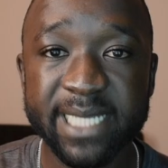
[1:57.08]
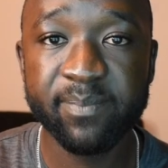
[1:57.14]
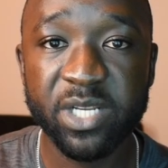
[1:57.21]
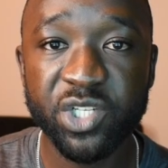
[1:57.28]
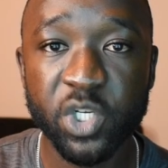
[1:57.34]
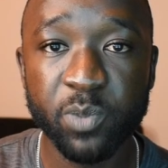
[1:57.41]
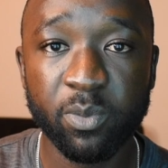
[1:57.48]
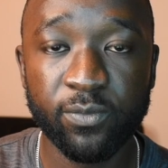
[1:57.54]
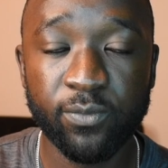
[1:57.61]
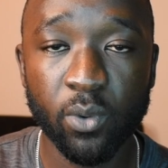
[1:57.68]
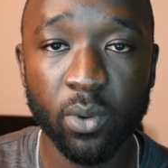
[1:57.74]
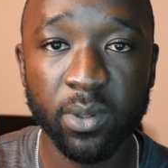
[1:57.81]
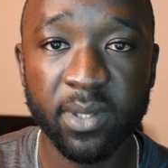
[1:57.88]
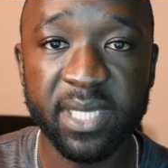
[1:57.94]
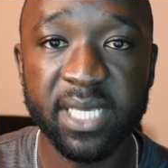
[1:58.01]
I mentioned
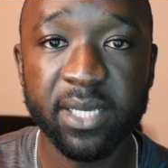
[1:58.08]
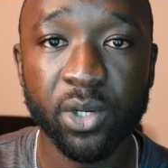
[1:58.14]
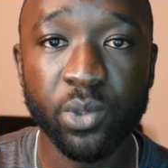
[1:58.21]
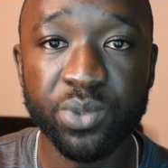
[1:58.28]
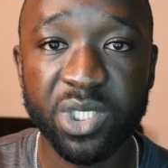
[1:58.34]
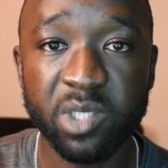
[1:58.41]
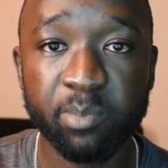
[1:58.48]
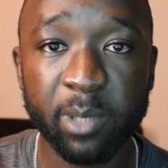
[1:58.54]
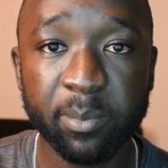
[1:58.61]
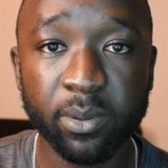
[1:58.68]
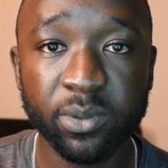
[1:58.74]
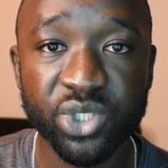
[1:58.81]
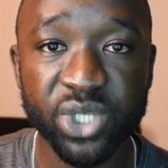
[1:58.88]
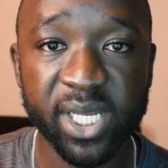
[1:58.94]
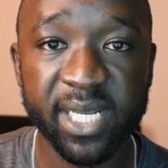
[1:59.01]
before, the O G
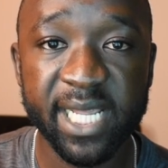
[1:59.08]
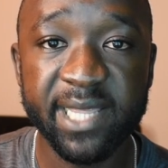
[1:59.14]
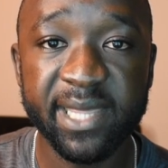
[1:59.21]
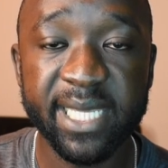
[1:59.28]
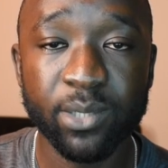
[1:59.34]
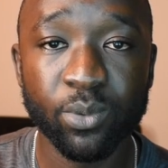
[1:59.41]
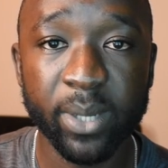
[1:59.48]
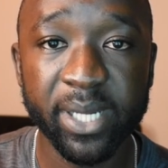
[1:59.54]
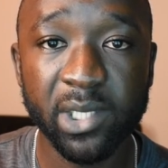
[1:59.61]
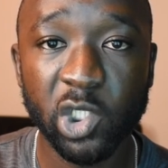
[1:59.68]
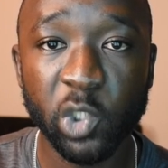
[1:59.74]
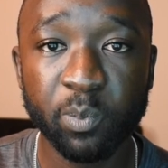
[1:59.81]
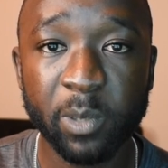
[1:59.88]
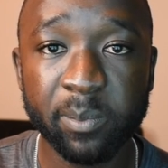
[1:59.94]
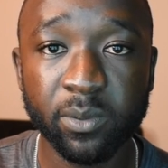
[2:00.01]
Bubble Jet and the
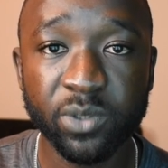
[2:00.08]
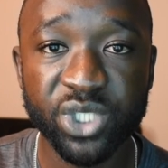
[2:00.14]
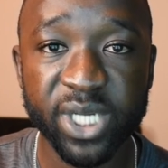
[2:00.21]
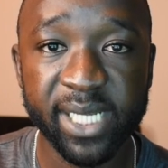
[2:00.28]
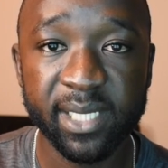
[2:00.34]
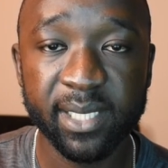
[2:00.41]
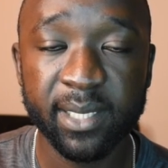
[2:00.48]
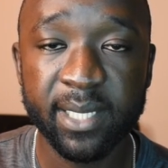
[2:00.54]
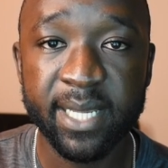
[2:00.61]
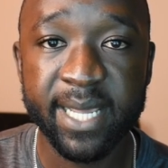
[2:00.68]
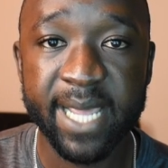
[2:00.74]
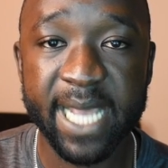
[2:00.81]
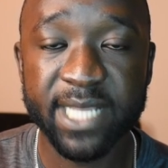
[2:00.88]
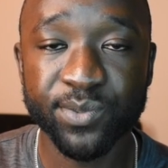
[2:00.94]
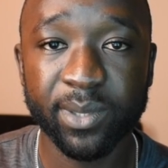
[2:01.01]
regular Bubble Jet,
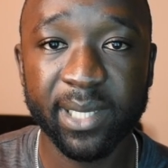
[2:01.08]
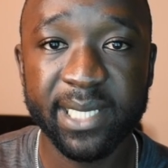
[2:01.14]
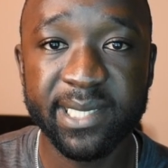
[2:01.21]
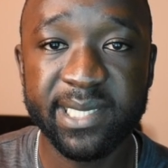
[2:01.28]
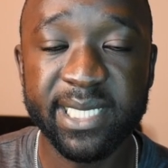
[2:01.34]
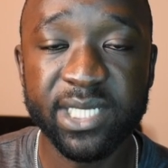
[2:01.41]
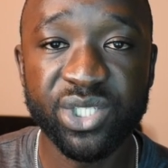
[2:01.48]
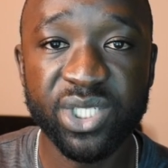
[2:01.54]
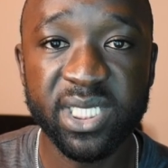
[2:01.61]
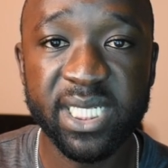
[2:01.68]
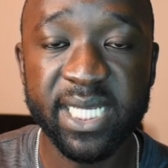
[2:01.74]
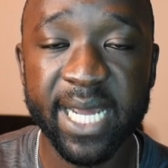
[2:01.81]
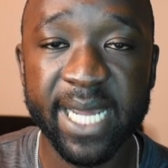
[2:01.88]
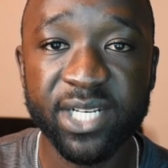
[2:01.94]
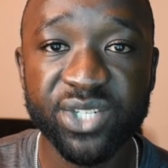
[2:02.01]
as well as the G
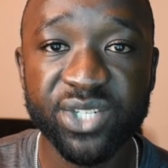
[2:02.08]
T I